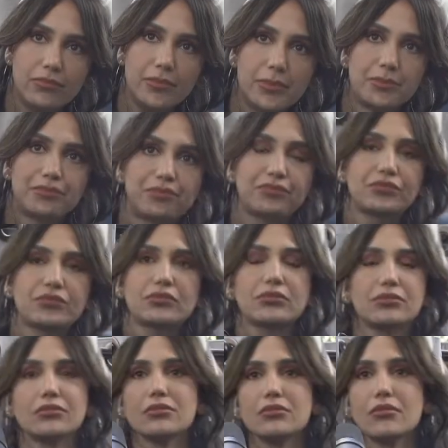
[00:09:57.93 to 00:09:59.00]
or say
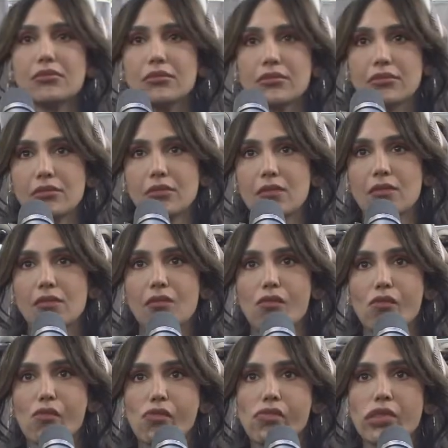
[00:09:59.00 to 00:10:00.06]
to her, I love you, and give her a
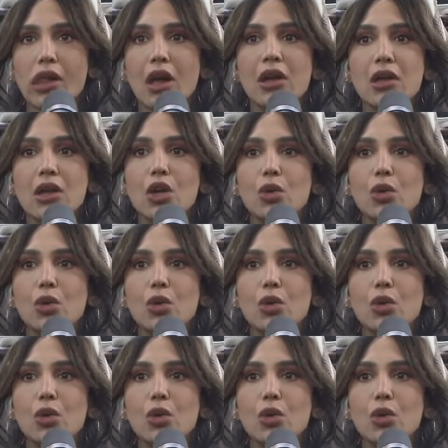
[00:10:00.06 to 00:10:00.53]
hug in front of you?